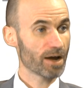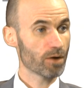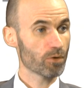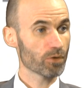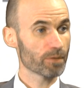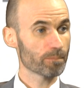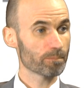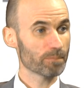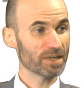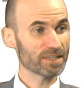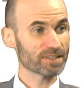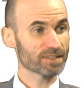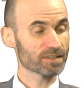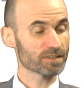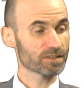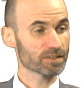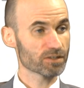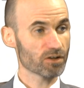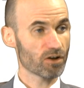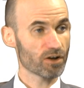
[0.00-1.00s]
are the
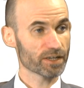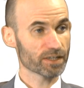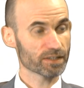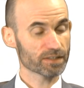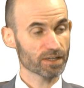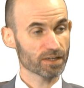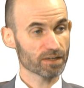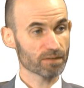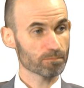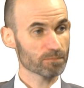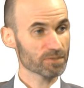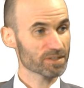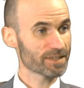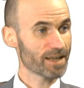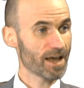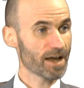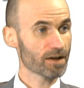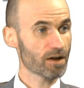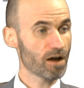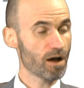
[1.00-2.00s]
pieces starting to
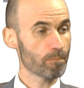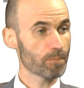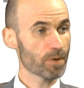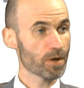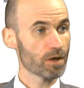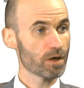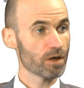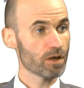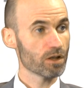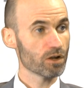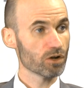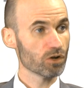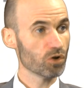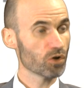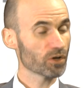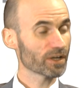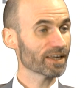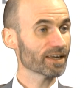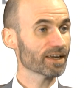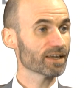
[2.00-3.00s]
stack up
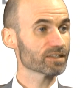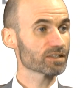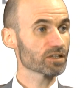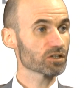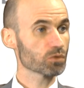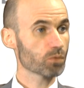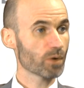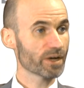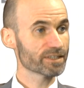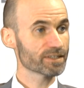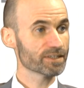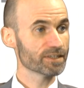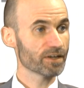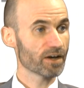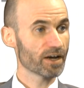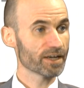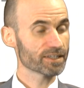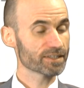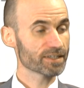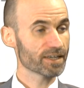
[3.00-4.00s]
looking into
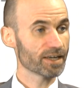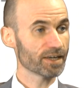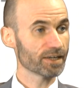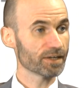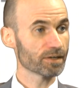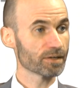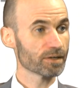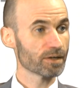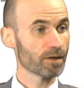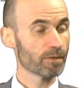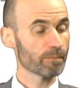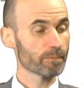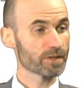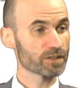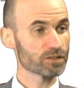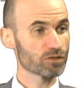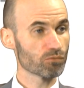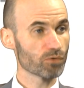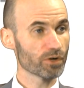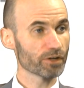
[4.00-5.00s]
2019?
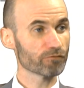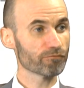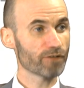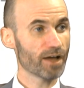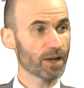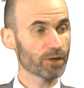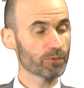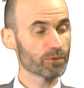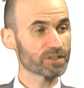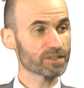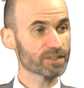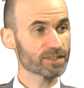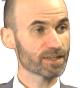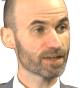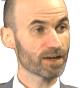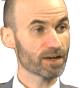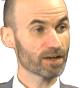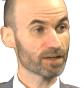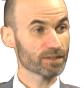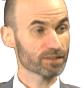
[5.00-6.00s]
Because the real value in
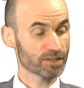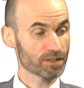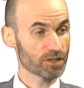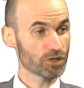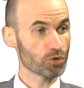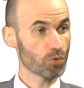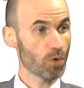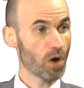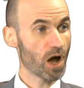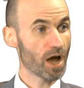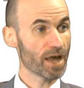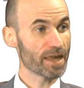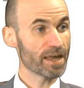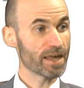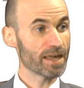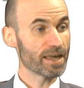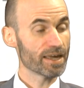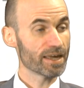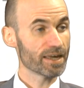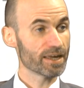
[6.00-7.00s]
CUI
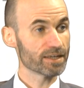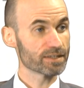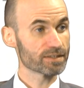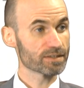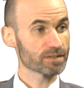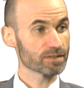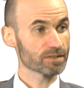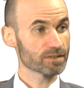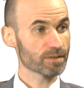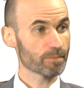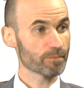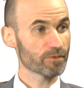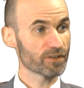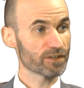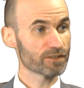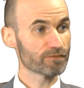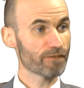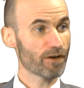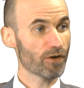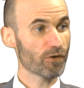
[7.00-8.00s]
is some of
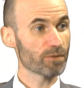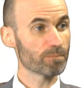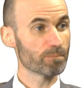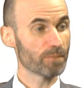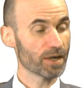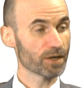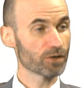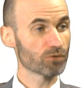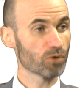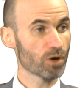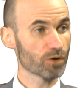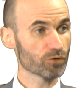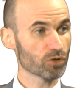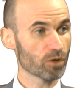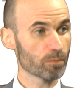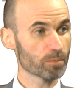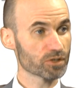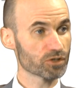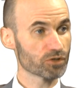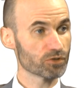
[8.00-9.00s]
these very big growth
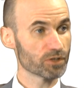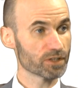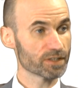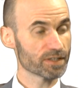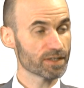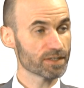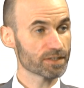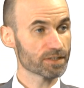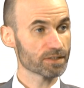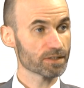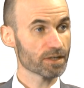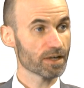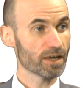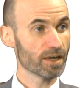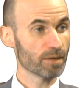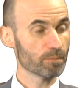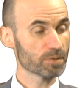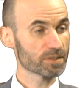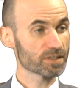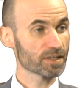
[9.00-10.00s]
opportunities,
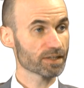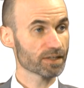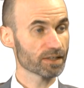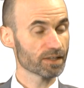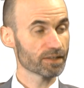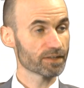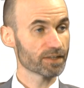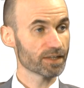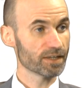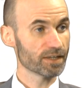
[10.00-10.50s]
in particular the